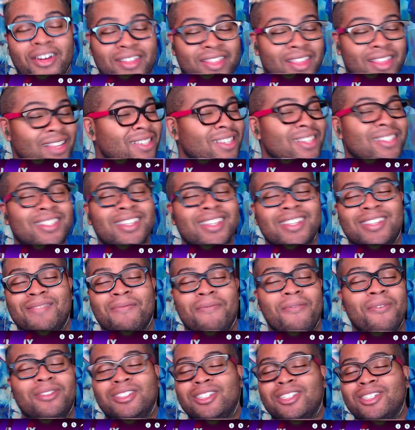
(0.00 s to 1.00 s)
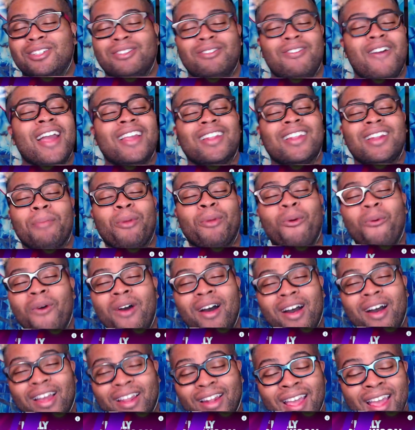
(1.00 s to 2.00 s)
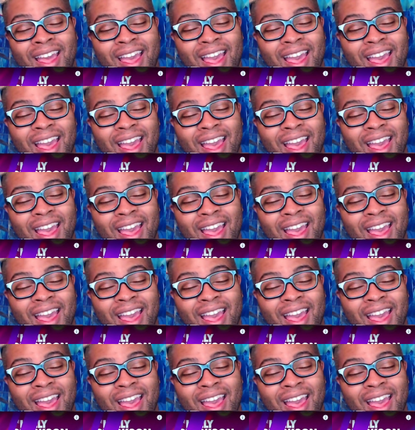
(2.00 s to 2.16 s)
This is just track number one,